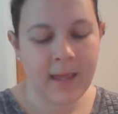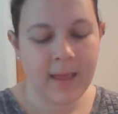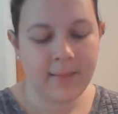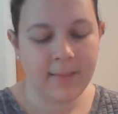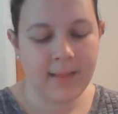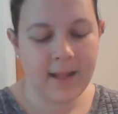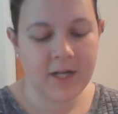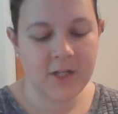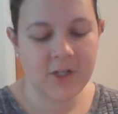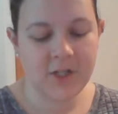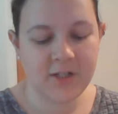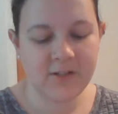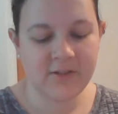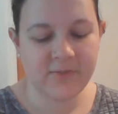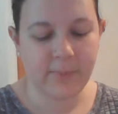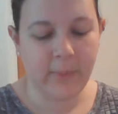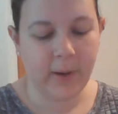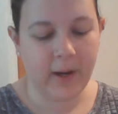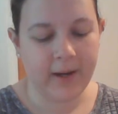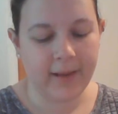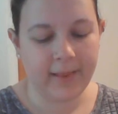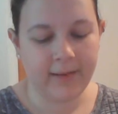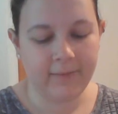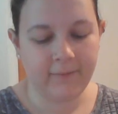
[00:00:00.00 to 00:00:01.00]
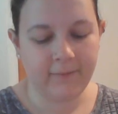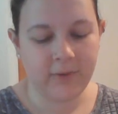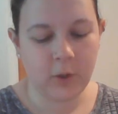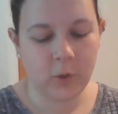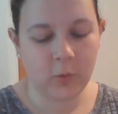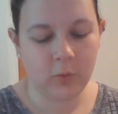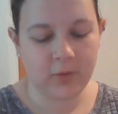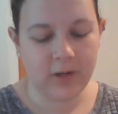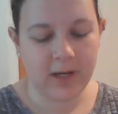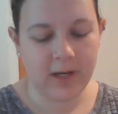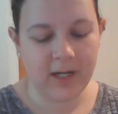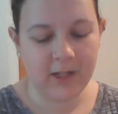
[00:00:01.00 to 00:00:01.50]
Then spotted a
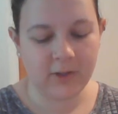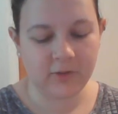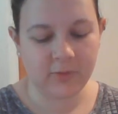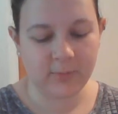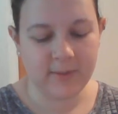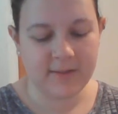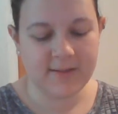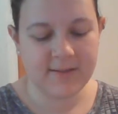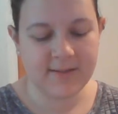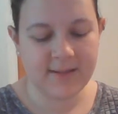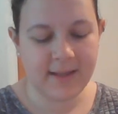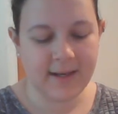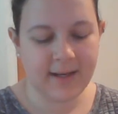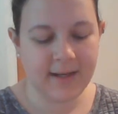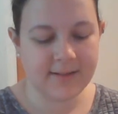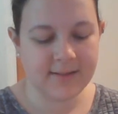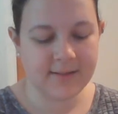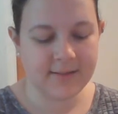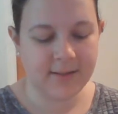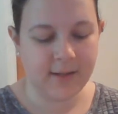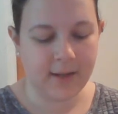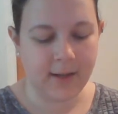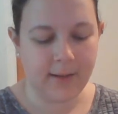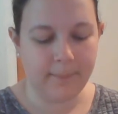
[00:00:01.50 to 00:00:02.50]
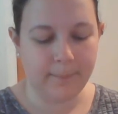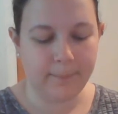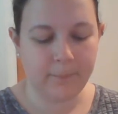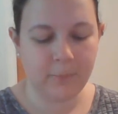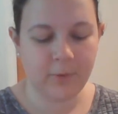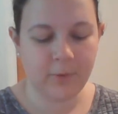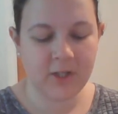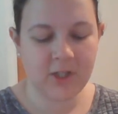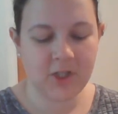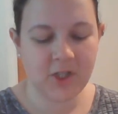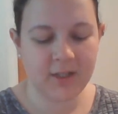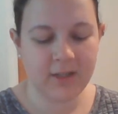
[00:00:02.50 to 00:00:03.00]
few rays from the setting sun
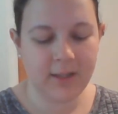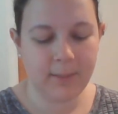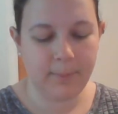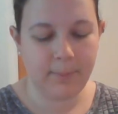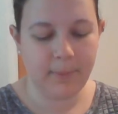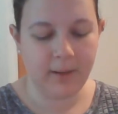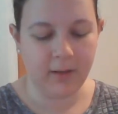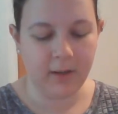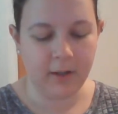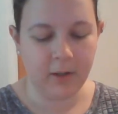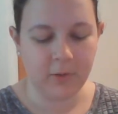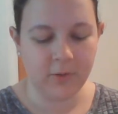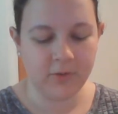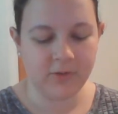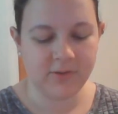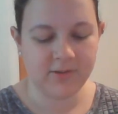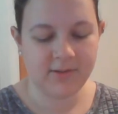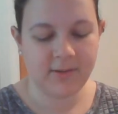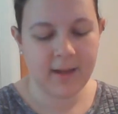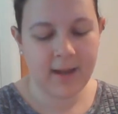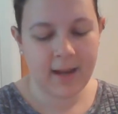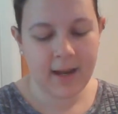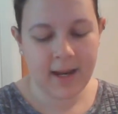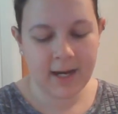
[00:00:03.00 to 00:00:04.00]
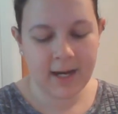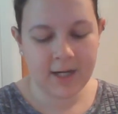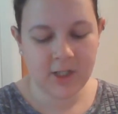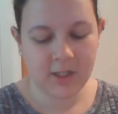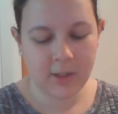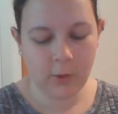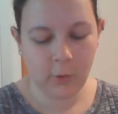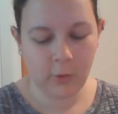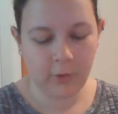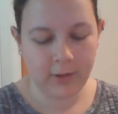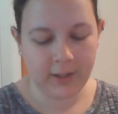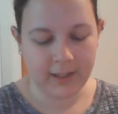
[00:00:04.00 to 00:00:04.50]
breaching the billows, and
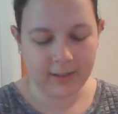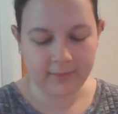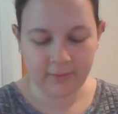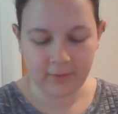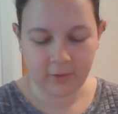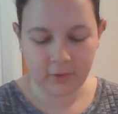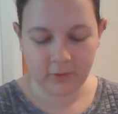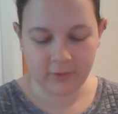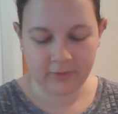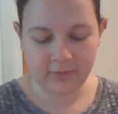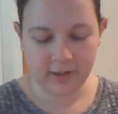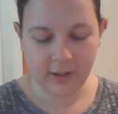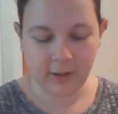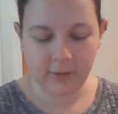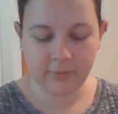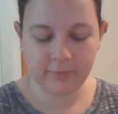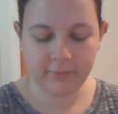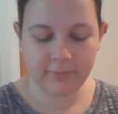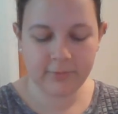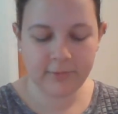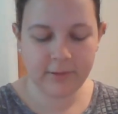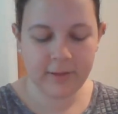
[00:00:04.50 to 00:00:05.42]
she oriented herself.